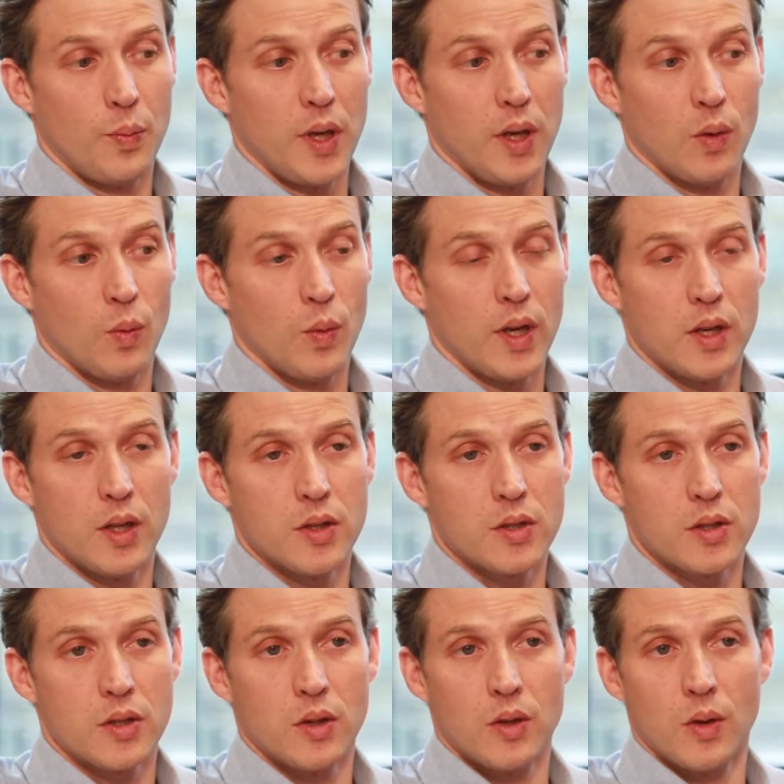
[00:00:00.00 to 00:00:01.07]
being
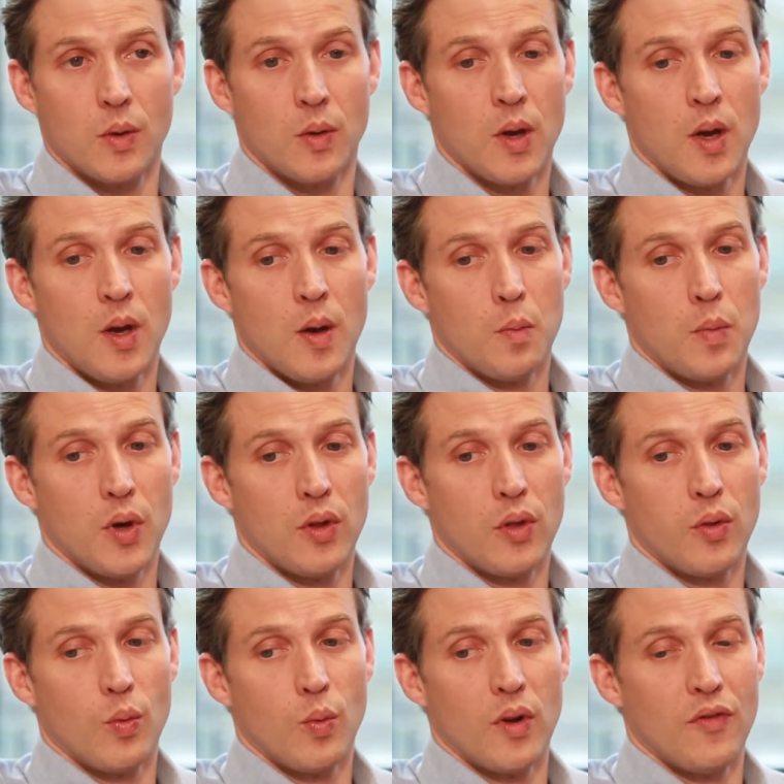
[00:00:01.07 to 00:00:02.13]
witness to
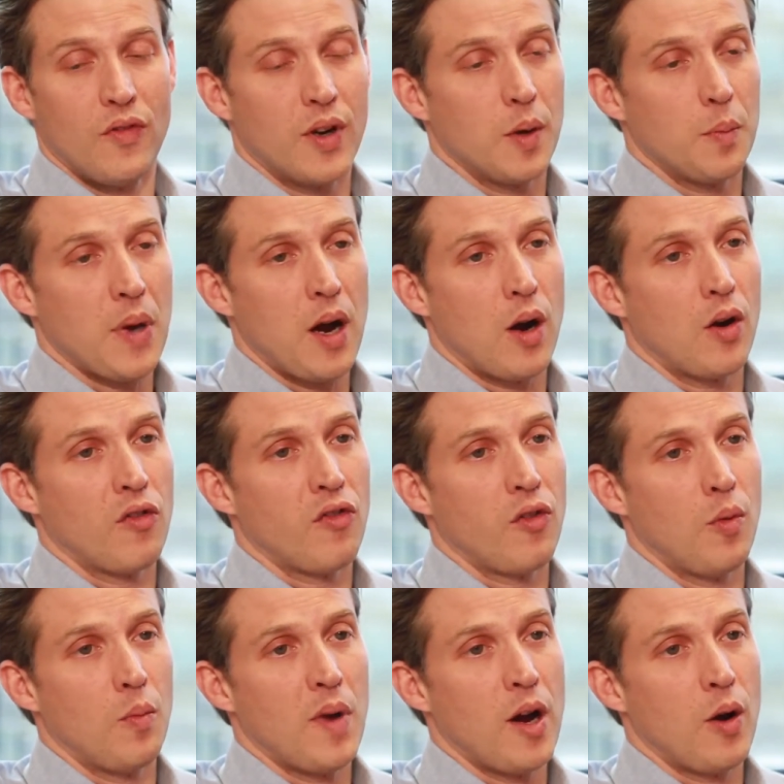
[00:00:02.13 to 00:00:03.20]
both what very
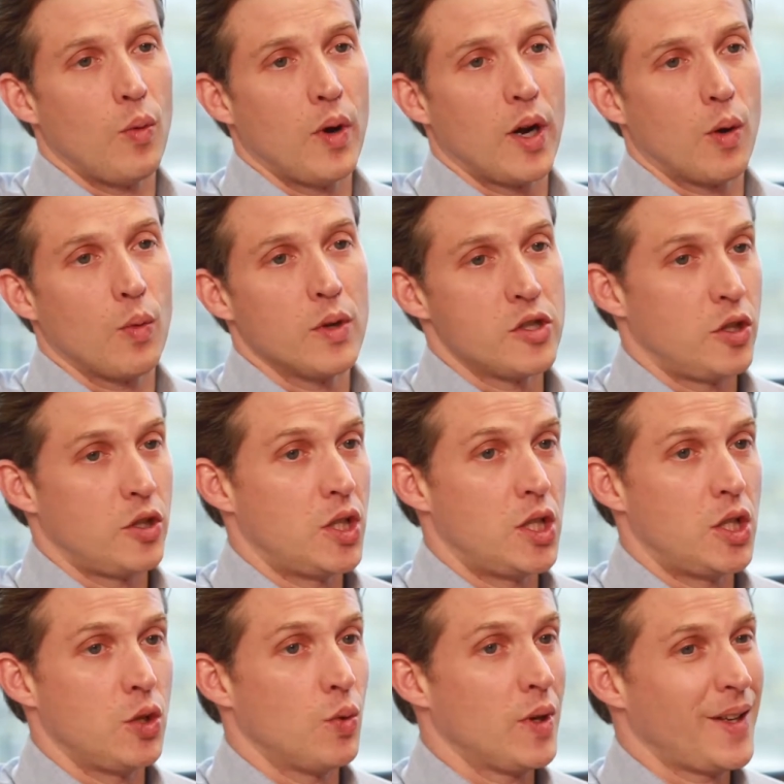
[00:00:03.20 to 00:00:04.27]
powerful malware was
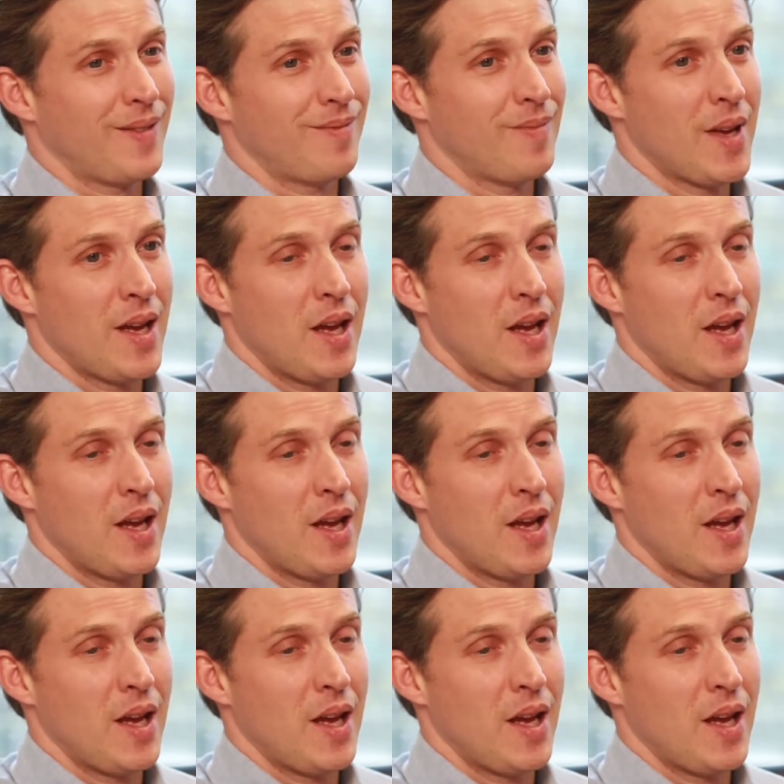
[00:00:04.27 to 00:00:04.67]
doing,